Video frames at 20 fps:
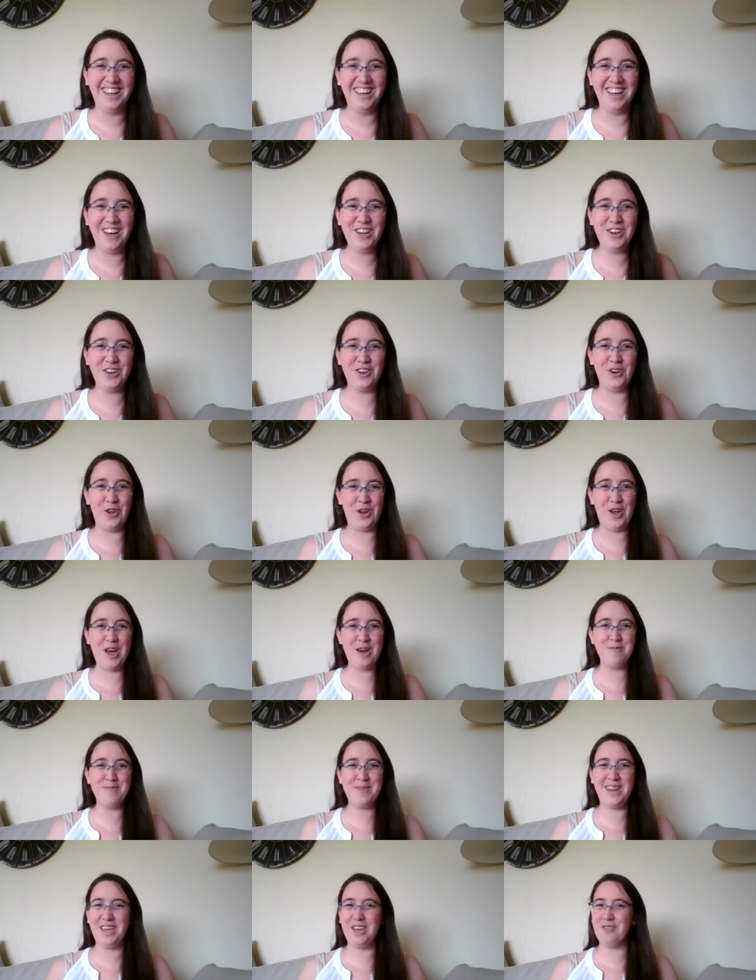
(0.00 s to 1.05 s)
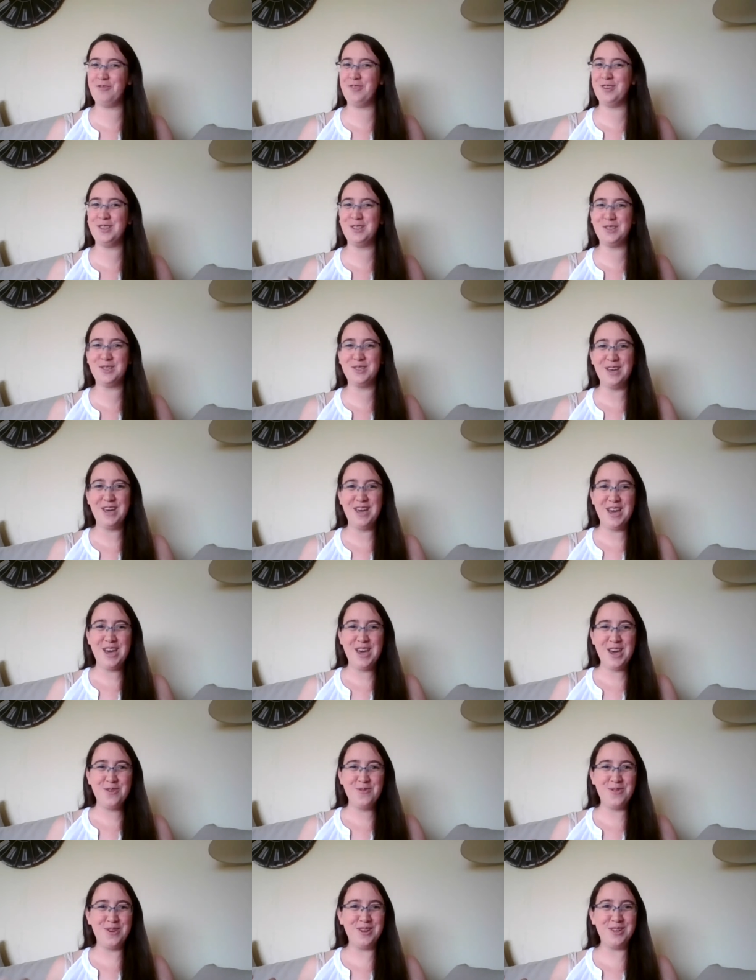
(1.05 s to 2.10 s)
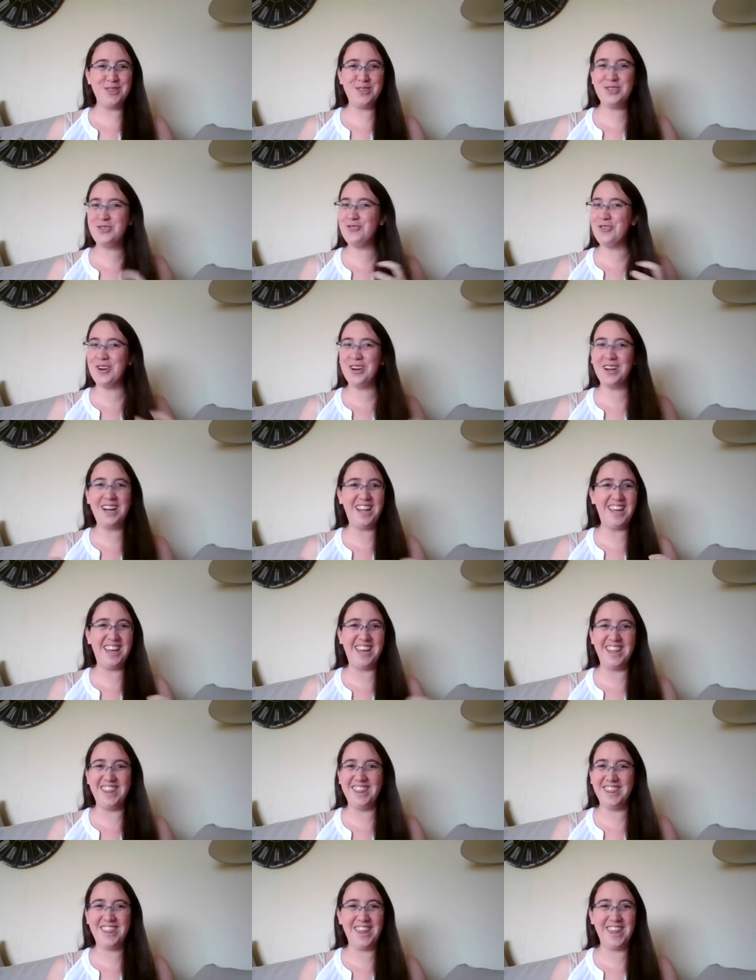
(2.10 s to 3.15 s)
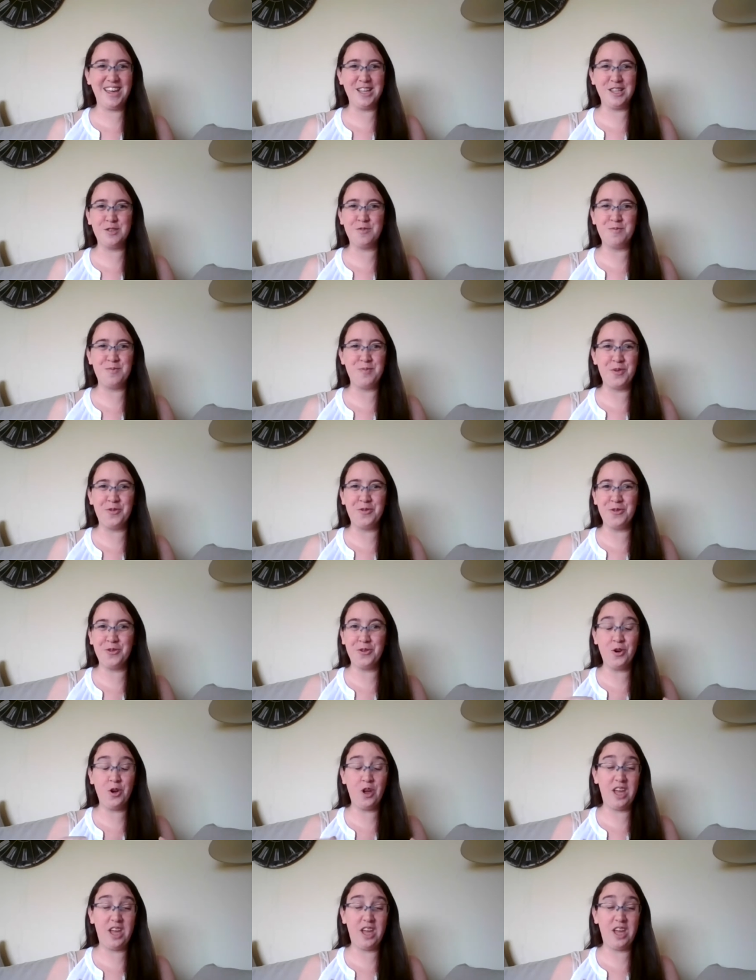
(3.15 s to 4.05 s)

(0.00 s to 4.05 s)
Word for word: I don't know how many of us were struggling in things before,